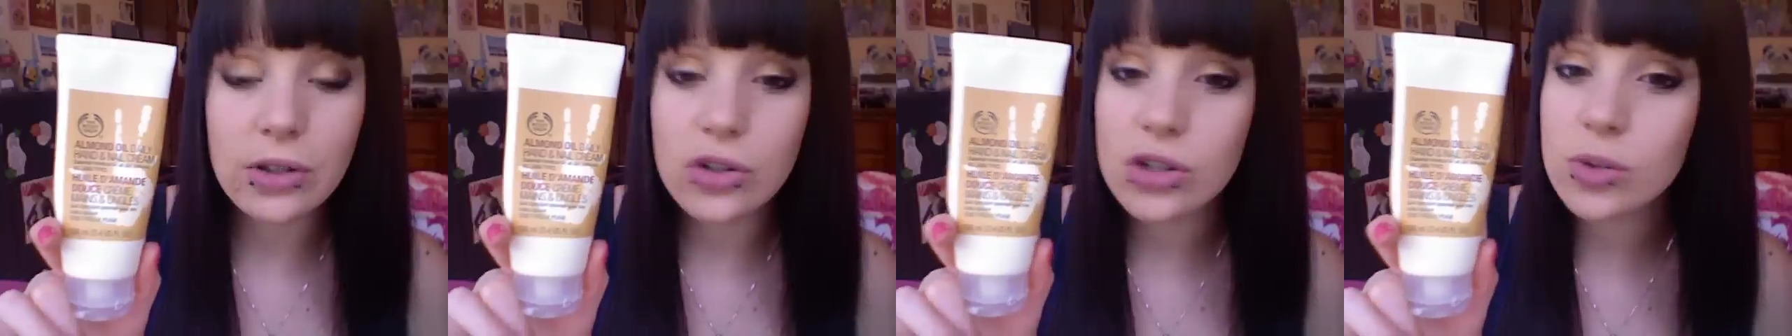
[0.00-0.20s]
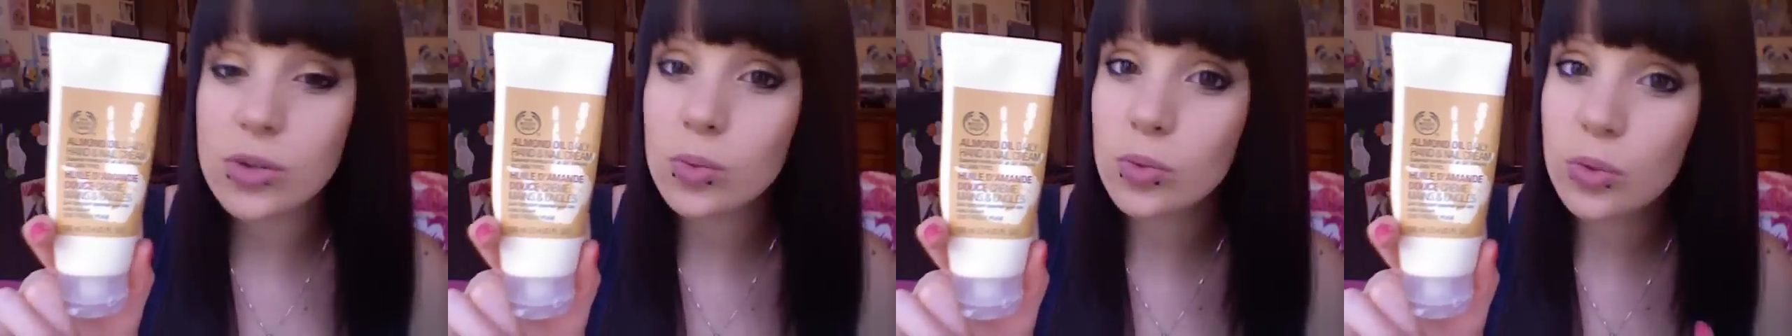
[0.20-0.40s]

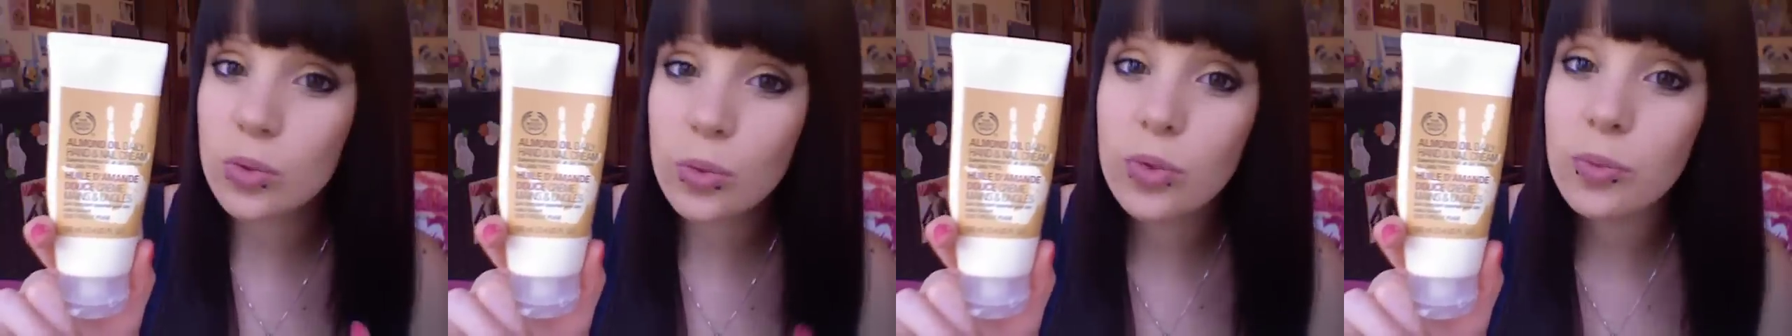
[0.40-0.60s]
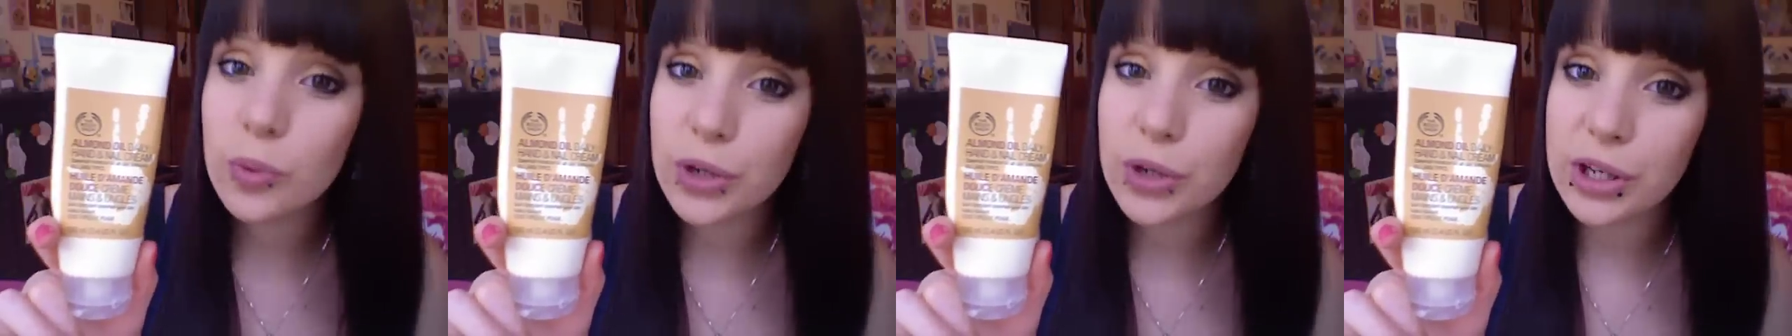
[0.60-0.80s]
just you
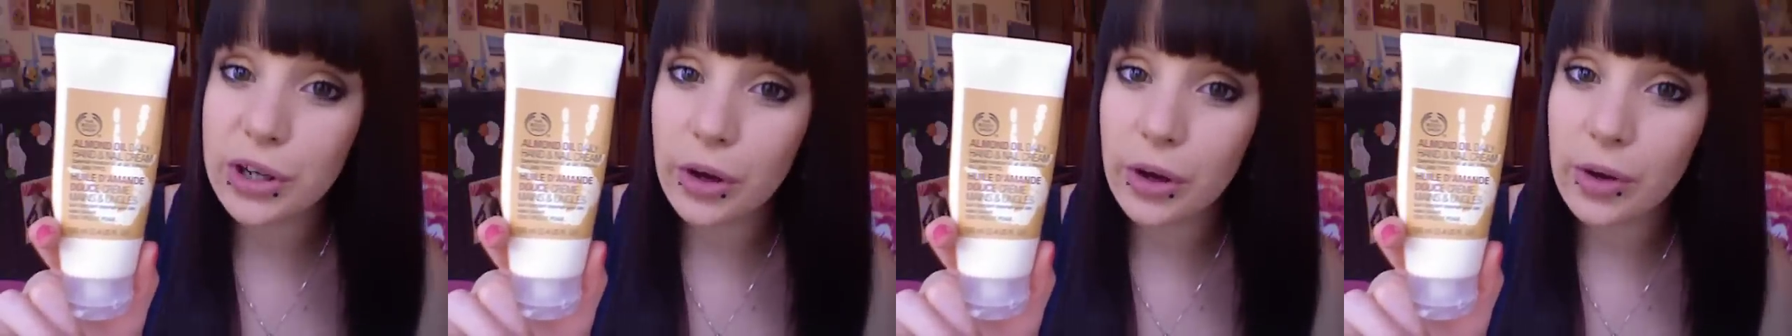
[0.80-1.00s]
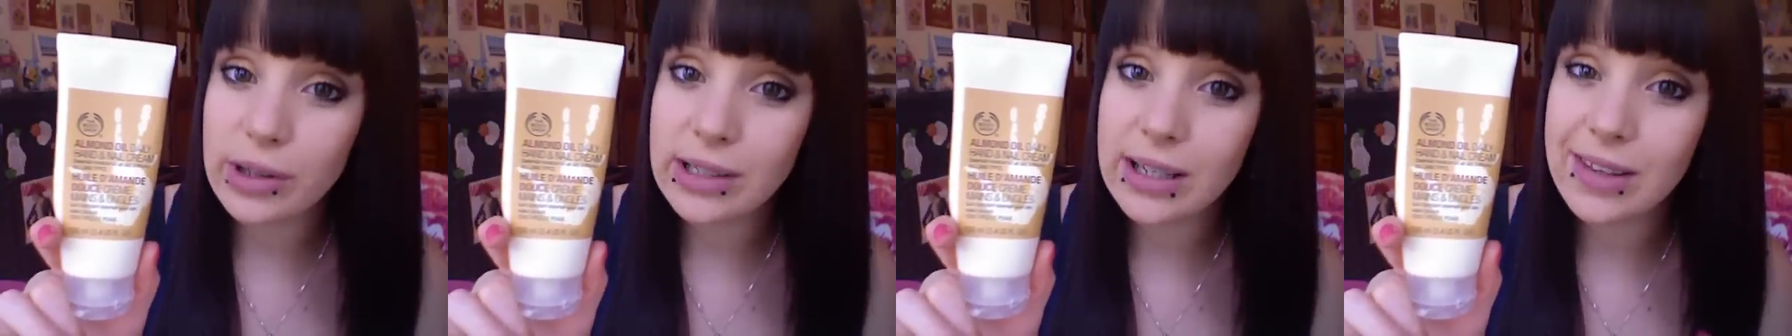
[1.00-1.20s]
wouldn't want it
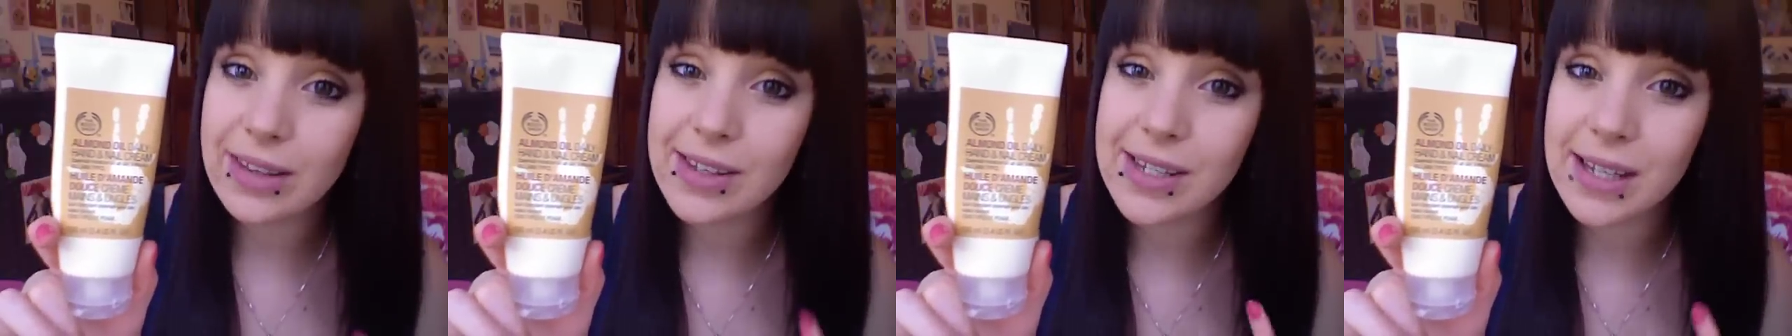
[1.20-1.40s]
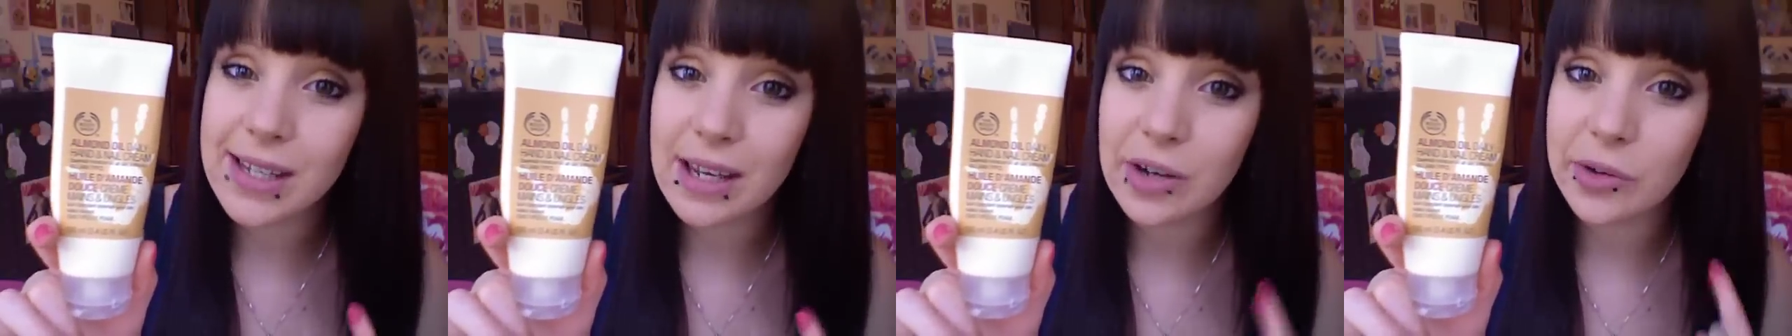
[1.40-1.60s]
going near the
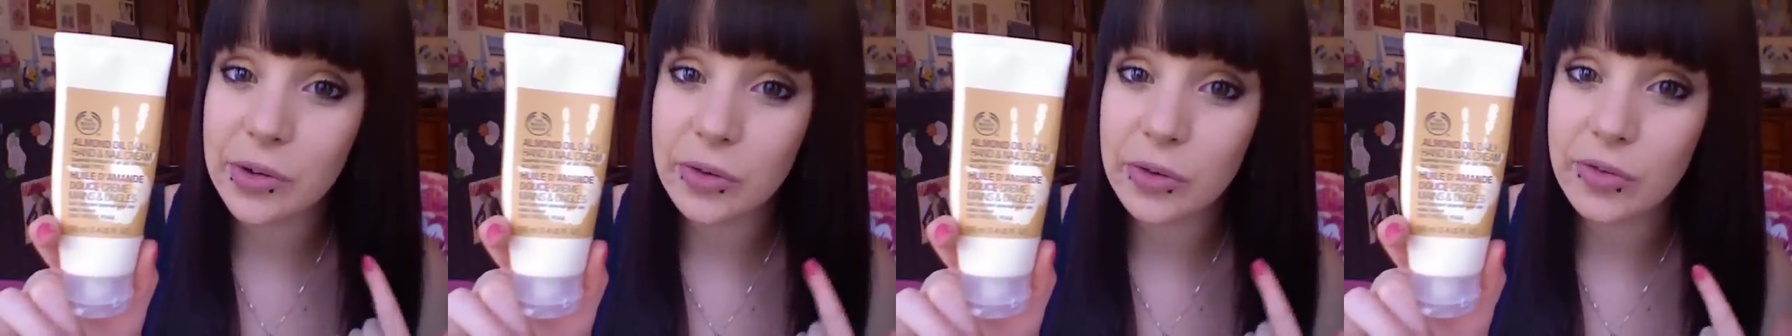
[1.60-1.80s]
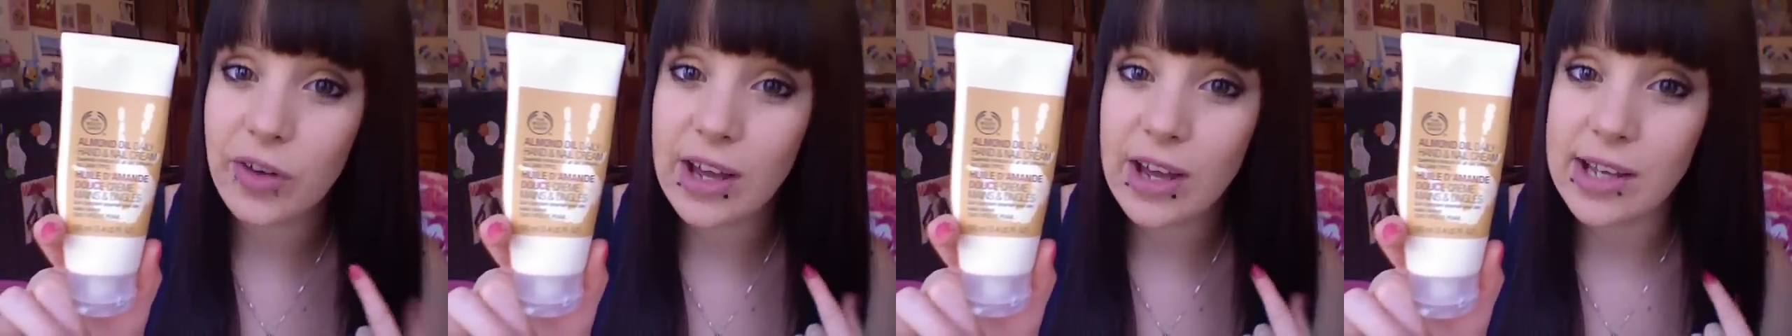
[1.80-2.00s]
skin on
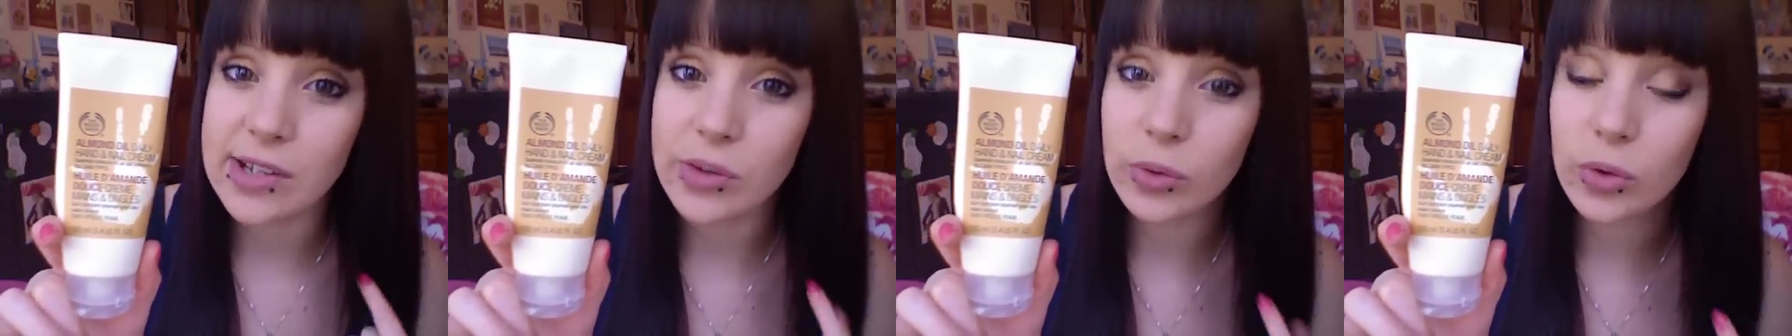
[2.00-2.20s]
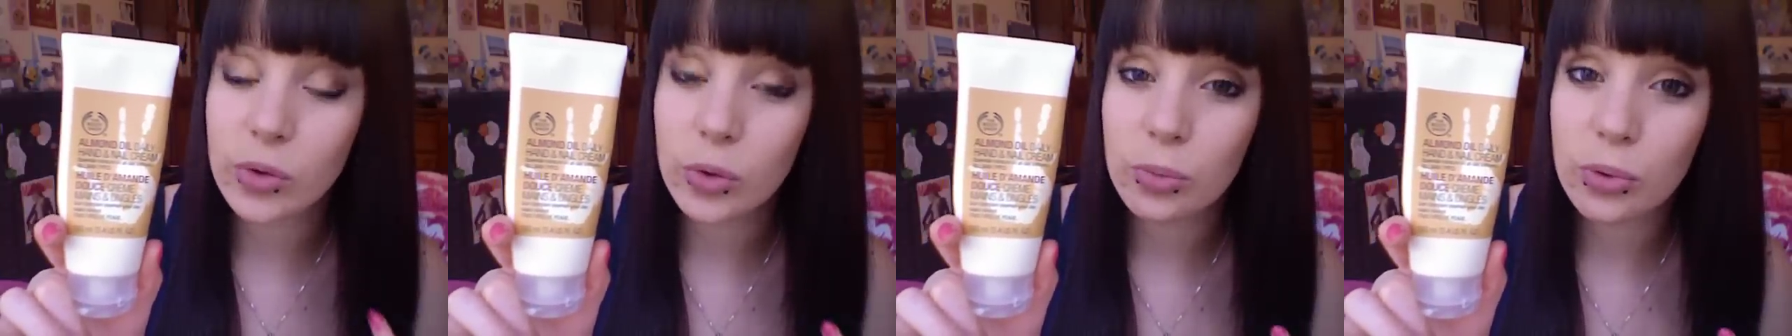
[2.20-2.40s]
your face
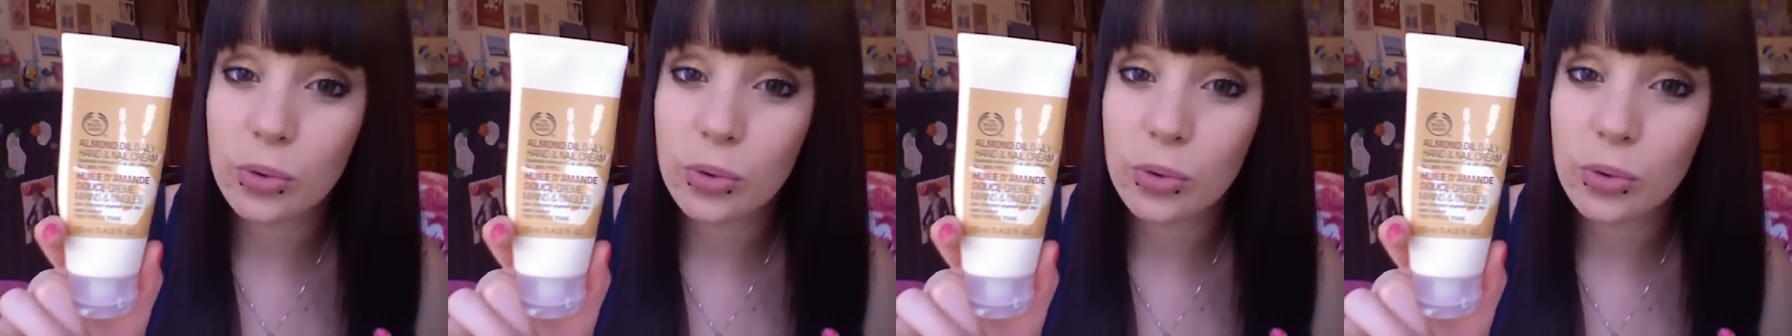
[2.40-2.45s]
or your